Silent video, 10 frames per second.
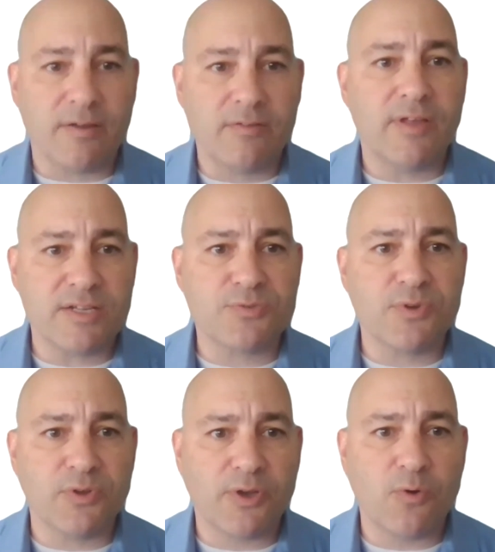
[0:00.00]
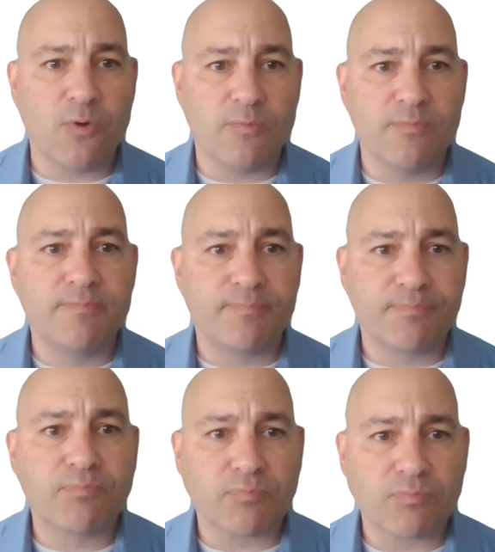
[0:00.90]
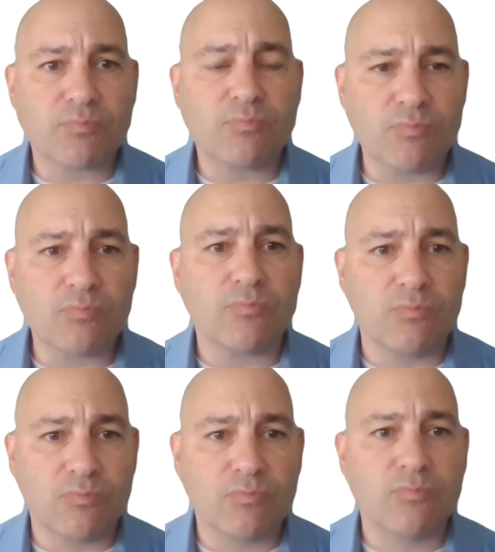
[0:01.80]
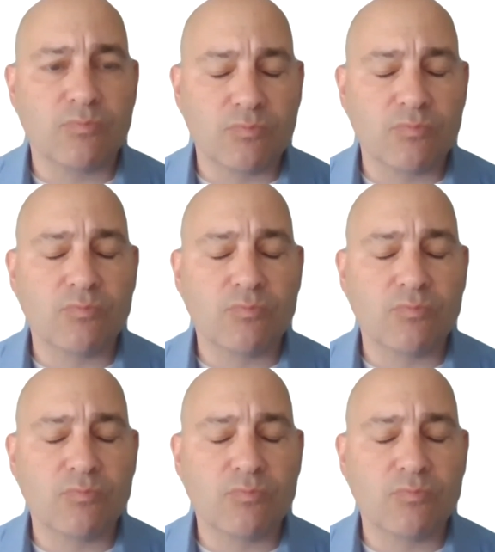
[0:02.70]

we can put really all of that together in one space and